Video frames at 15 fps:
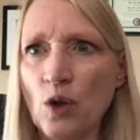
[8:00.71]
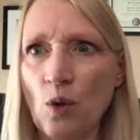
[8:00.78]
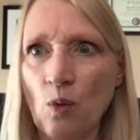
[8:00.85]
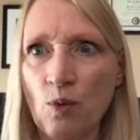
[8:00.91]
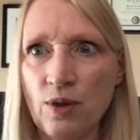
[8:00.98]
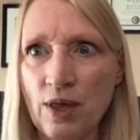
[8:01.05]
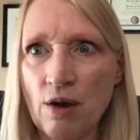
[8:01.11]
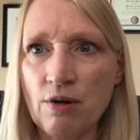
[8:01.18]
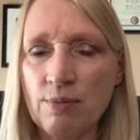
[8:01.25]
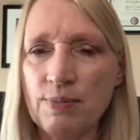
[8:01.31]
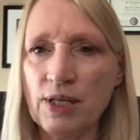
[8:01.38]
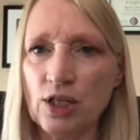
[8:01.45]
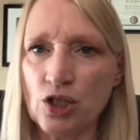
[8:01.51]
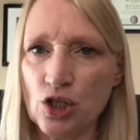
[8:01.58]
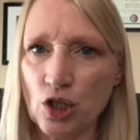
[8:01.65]
without it
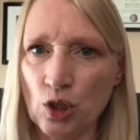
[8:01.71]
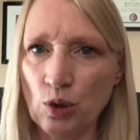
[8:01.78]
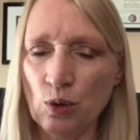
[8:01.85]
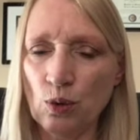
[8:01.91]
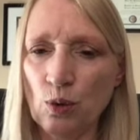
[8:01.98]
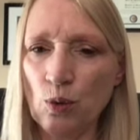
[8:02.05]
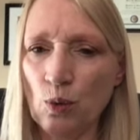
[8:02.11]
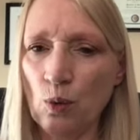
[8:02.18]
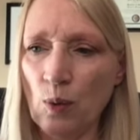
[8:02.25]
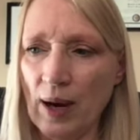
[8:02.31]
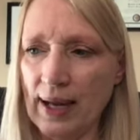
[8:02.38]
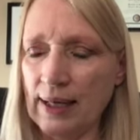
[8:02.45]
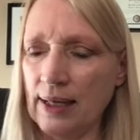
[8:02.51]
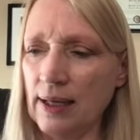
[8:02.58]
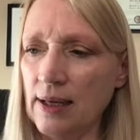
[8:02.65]
being too
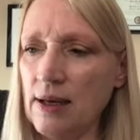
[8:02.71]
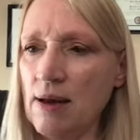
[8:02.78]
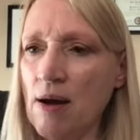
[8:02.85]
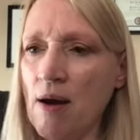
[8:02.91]
weighted.